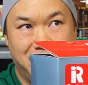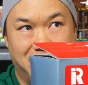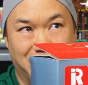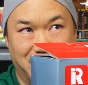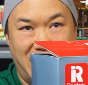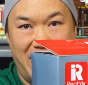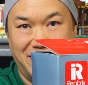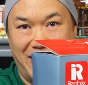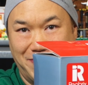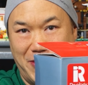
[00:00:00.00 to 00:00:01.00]
Because it'll ta
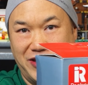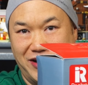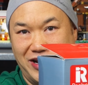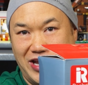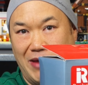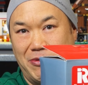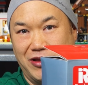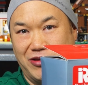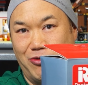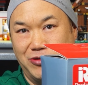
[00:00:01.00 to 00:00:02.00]
it's like basically taping
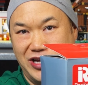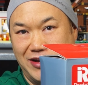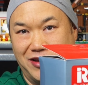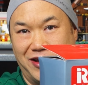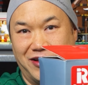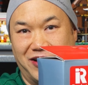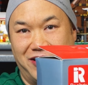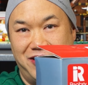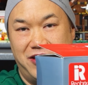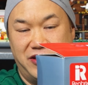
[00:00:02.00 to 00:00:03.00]
this whole jet together.
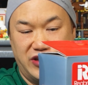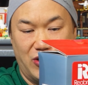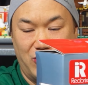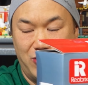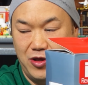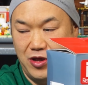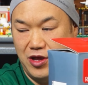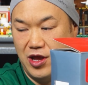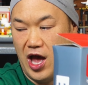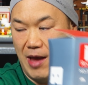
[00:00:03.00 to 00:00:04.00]
So
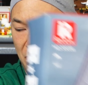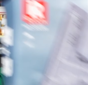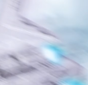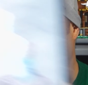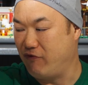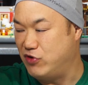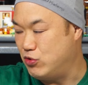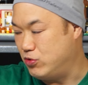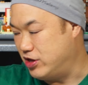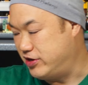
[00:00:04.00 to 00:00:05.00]
I'm gonna
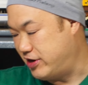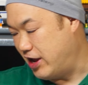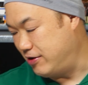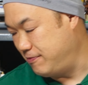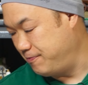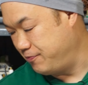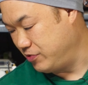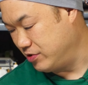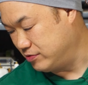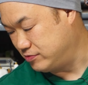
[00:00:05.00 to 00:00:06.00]
review this set
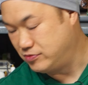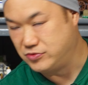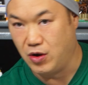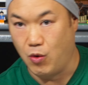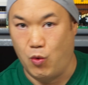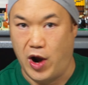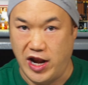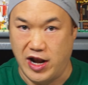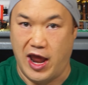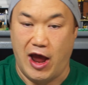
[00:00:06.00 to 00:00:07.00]

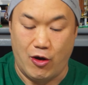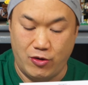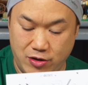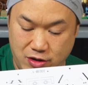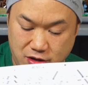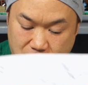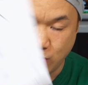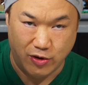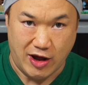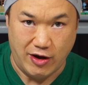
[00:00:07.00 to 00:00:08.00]
right now
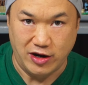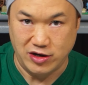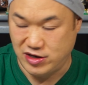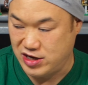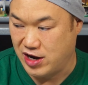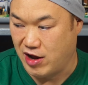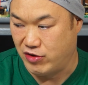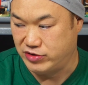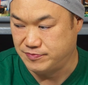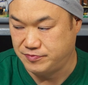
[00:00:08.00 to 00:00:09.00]
without any decals.